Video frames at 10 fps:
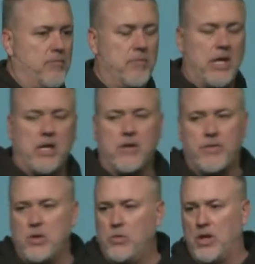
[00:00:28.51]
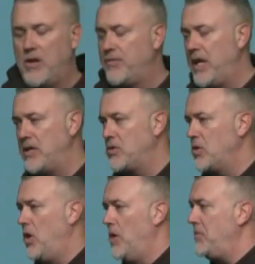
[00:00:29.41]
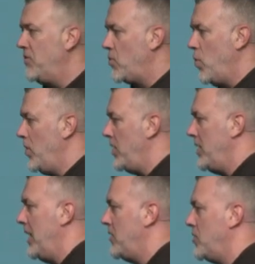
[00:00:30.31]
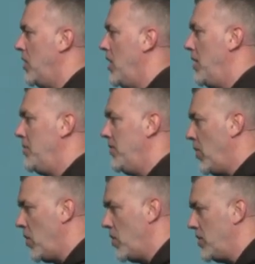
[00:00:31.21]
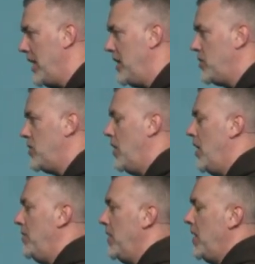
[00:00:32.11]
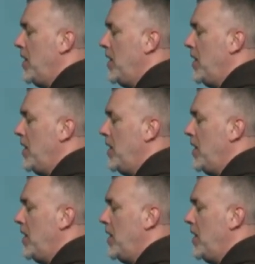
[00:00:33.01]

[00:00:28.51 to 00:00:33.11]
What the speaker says: Many of you love that Psalm. You've quoted that Psalm. You've heard that Psalm.